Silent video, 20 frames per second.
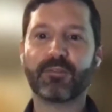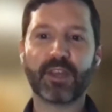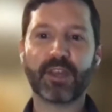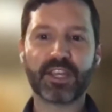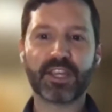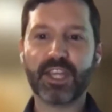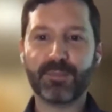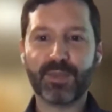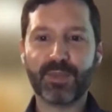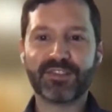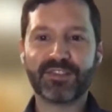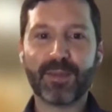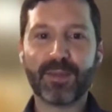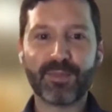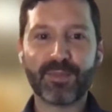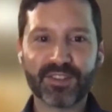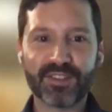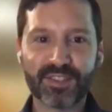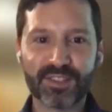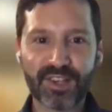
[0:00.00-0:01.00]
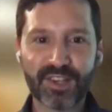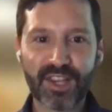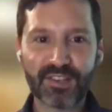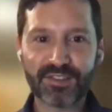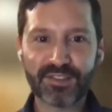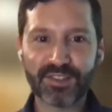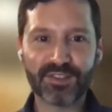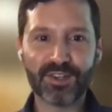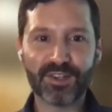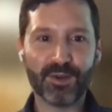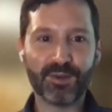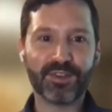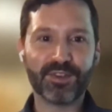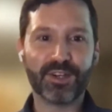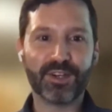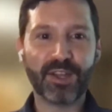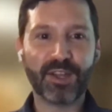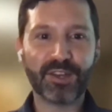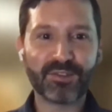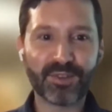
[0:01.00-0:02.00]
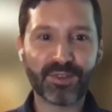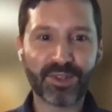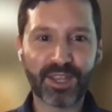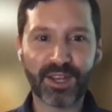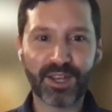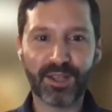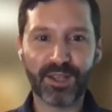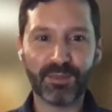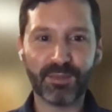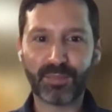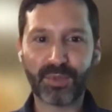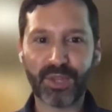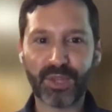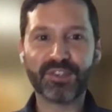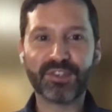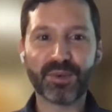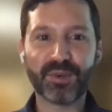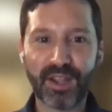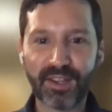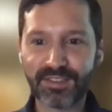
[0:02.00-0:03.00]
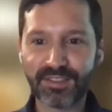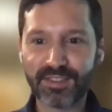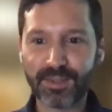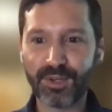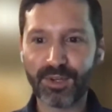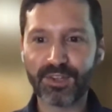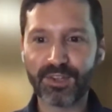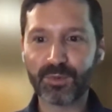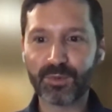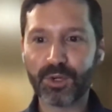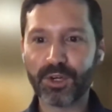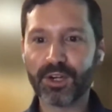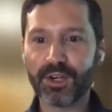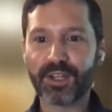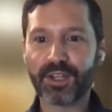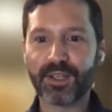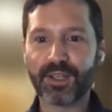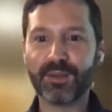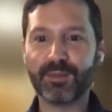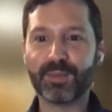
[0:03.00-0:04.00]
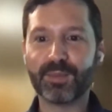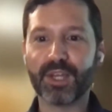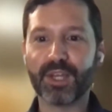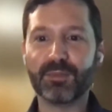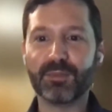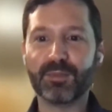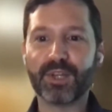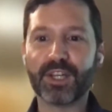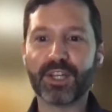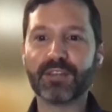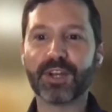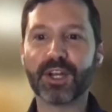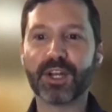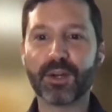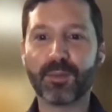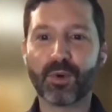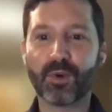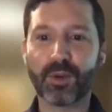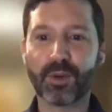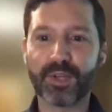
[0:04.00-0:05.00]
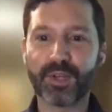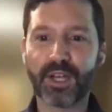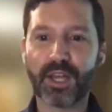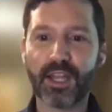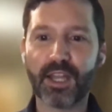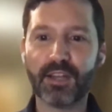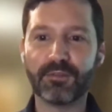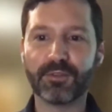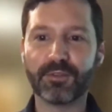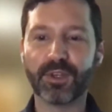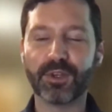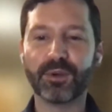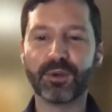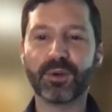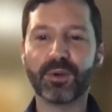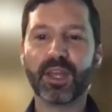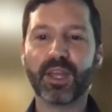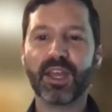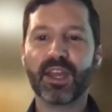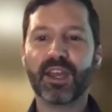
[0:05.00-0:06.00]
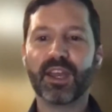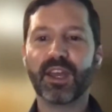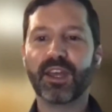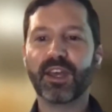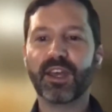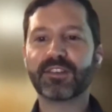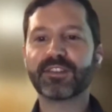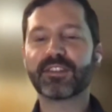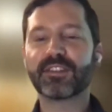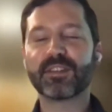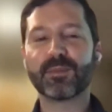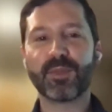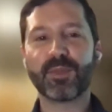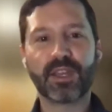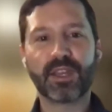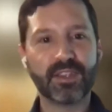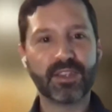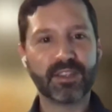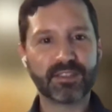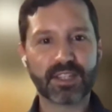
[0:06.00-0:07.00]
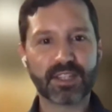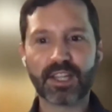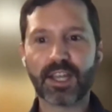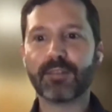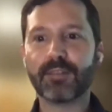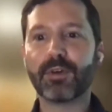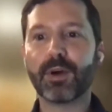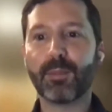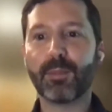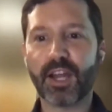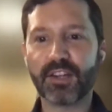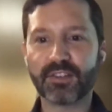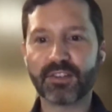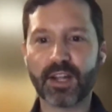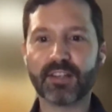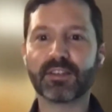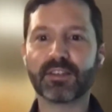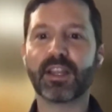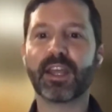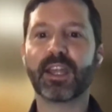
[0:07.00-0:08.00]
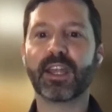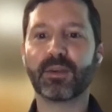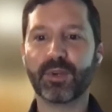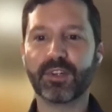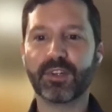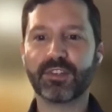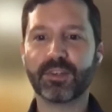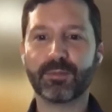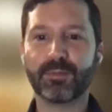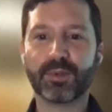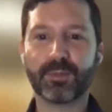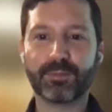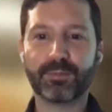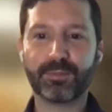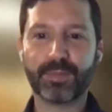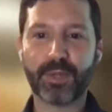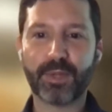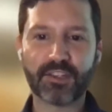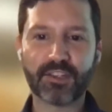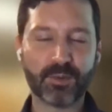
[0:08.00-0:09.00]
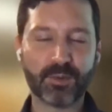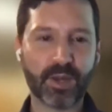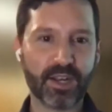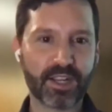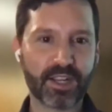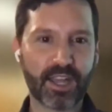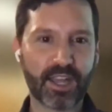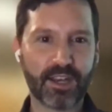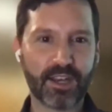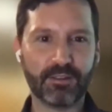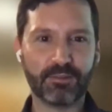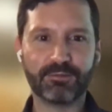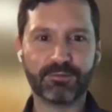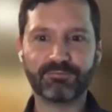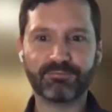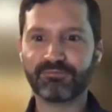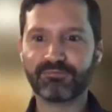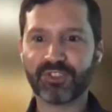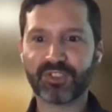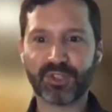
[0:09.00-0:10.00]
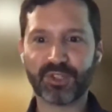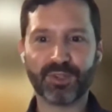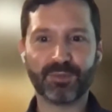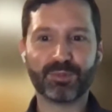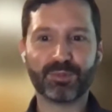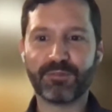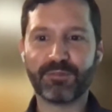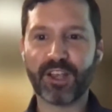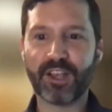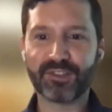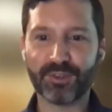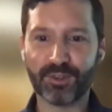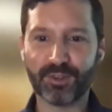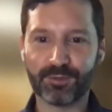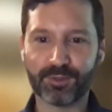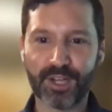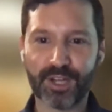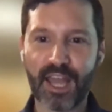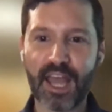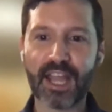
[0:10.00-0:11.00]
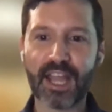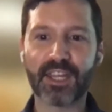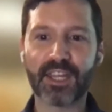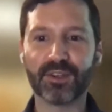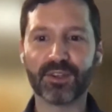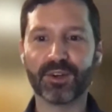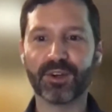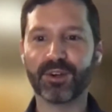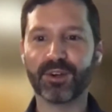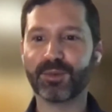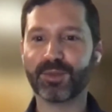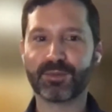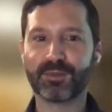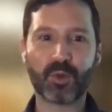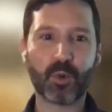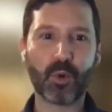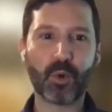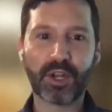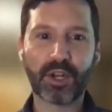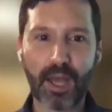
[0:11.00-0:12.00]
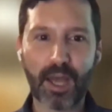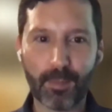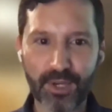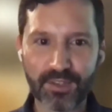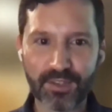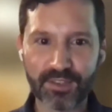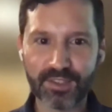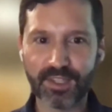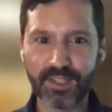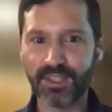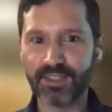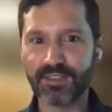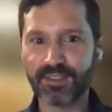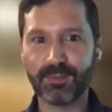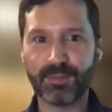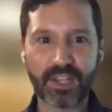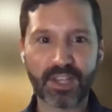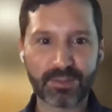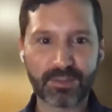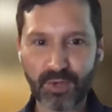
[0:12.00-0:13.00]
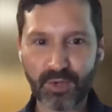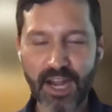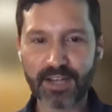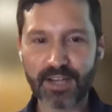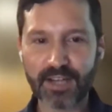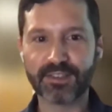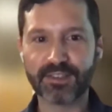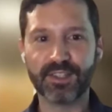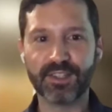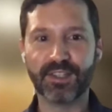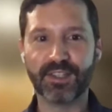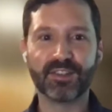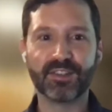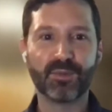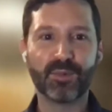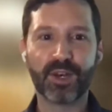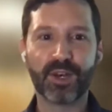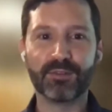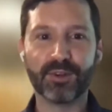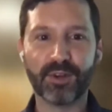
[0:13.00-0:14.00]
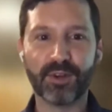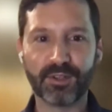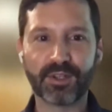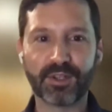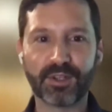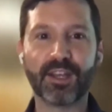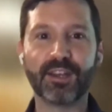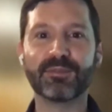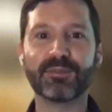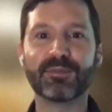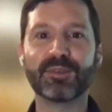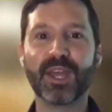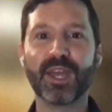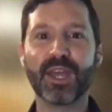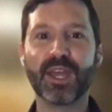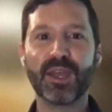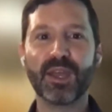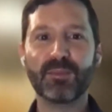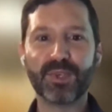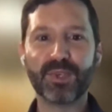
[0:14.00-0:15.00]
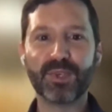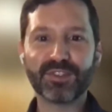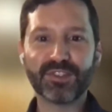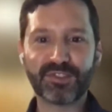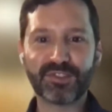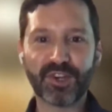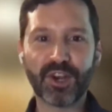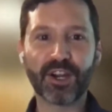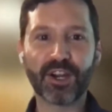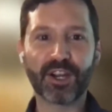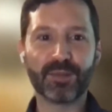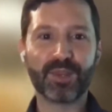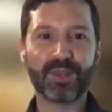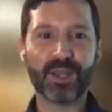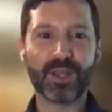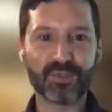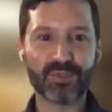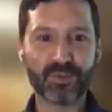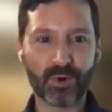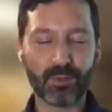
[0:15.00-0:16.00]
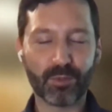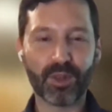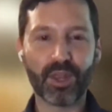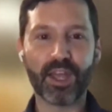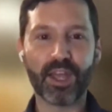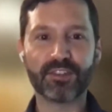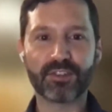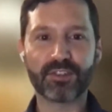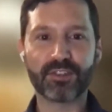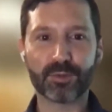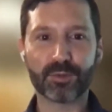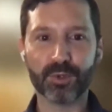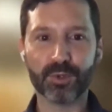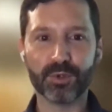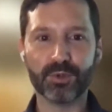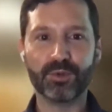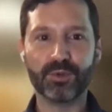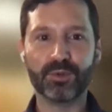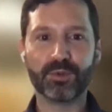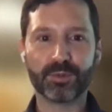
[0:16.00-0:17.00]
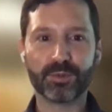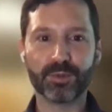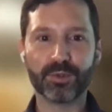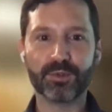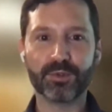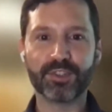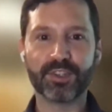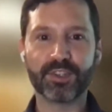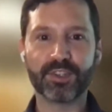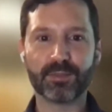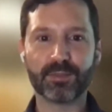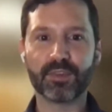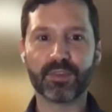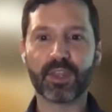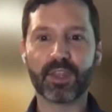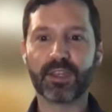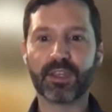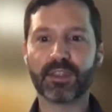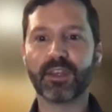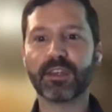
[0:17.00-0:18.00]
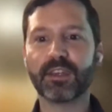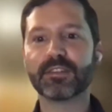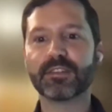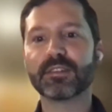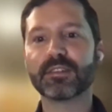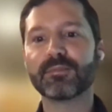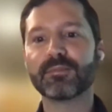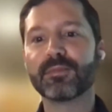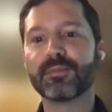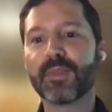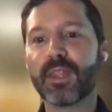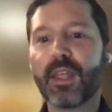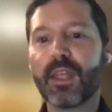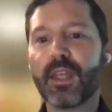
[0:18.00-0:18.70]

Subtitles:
If I keep accepting suggestions, is it eventually going to plagiarize somebody's work? But even in a more benign view, a system like this can kind of homogenize language and perpetuate a kind of certain professional vernacular with core competencies and best practices and whatever other kind of business jargon becomes normalized through systems like this.